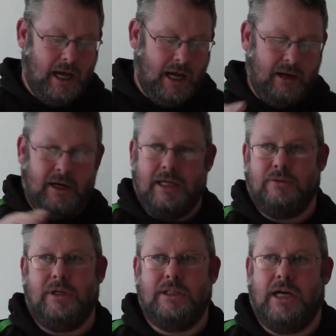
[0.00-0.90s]
And then
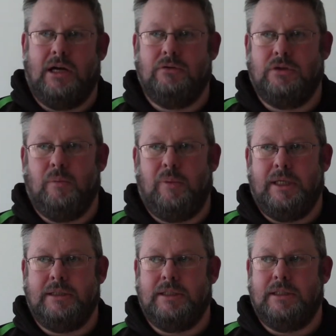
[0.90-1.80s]
that's when the tackle's
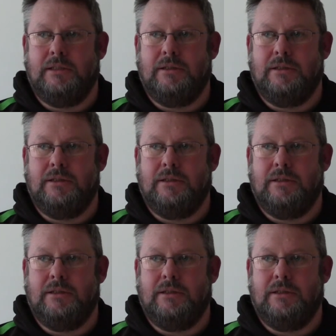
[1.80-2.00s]
completed.